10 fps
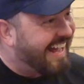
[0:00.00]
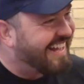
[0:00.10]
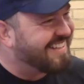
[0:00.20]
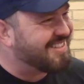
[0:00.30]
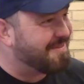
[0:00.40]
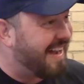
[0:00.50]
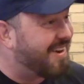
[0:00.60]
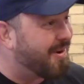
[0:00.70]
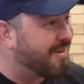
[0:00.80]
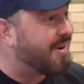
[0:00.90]
So about
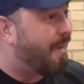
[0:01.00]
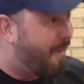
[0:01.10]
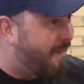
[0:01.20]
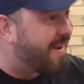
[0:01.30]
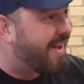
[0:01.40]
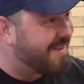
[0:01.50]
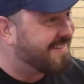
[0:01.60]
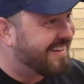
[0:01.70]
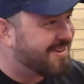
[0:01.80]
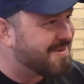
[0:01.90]
a quarter, all
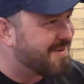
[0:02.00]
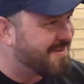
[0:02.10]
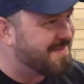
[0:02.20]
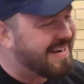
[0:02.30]
army, all military.